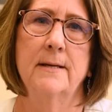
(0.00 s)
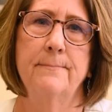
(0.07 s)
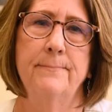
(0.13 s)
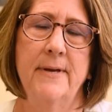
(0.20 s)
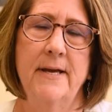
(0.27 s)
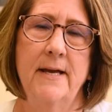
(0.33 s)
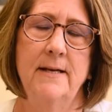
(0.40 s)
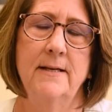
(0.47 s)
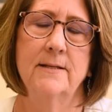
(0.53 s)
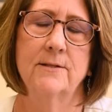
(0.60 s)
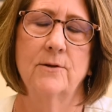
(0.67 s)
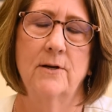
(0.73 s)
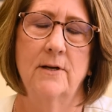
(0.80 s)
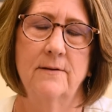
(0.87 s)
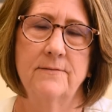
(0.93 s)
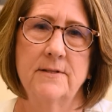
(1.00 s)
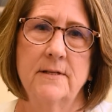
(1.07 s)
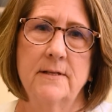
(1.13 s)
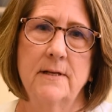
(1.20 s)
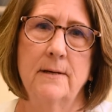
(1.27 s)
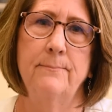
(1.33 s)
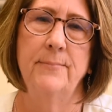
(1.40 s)
Pain is
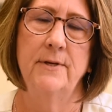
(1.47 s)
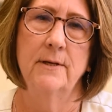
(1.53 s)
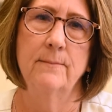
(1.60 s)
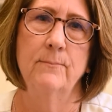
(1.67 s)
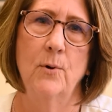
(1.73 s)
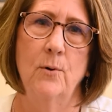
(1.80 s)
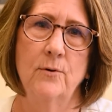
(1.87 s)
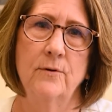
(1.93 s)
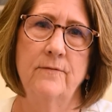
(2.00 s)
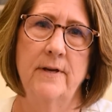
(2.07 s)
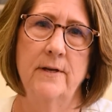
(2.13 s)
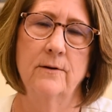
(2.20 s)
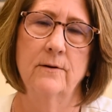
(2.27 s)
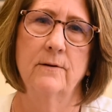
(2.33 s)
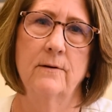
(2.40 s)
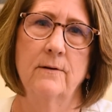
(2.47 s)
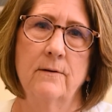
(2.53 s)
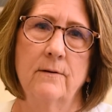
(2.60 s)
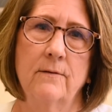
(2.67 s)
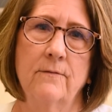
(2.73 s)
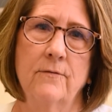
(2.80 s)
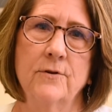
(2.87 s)
often a big motivator
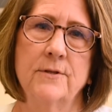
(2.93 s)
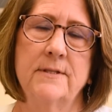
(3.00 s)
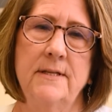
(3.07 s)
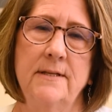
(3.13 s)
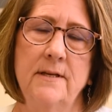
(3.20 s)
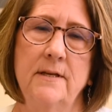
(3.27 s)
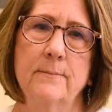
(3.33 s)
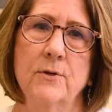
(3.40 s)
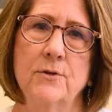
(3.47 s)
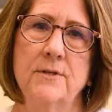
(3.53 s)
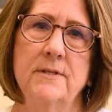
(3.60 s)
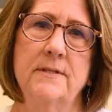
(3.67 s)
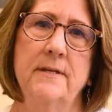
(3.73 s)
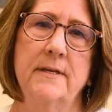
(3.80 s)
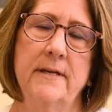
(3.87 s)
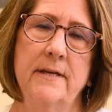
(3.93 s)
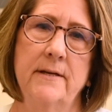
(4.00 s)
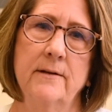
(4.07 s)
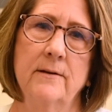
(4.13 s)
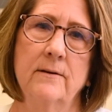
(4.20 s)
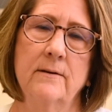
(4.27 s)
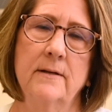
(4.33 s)
for seeking emergency
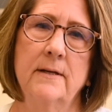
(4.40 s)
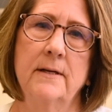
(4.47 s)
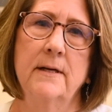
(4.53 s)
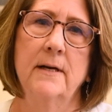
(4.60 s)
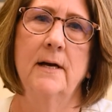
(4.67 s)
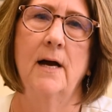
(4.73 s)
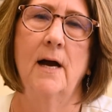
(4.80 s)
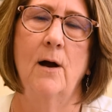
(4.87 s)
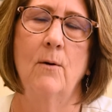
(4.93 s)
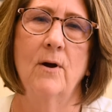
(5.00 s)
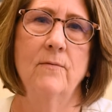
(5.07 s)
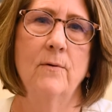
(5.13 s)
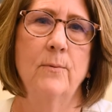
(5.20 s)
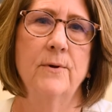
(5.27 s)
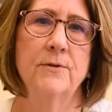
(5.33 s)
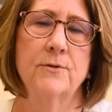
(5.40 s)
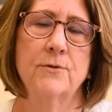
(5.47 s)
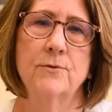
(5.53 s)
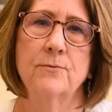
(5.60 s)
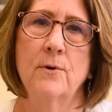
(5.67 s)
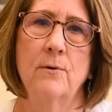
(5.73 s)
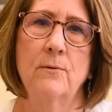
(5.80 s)
care. However, with
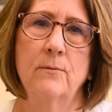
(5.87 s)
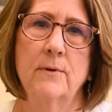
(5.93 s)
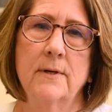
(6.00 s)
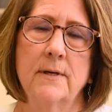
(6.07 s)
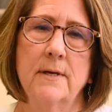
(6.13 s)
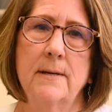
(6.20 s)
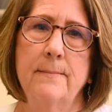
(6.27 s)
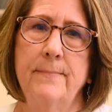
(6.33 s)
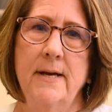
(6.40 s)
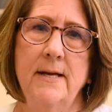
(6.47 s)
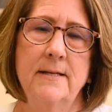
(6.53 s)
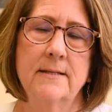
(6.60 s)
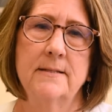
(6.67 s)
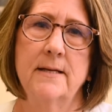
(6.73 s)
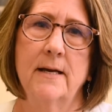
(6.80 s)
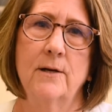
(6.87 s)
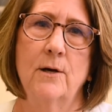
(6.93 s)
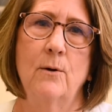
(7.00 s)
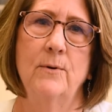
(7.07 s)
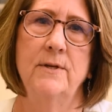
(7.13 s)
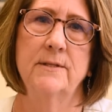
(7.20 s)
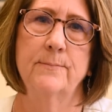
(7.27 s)
stroke, pain is not
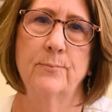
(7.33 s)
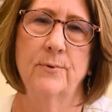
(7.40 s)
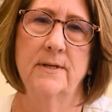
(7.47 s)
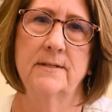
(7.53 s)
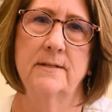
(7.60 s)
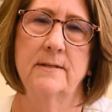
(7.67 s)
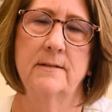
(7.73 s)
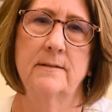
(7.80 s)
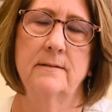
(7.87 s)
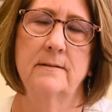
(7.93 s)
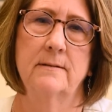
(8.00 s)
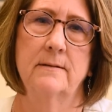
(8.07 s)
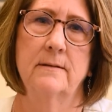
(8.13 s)
always present.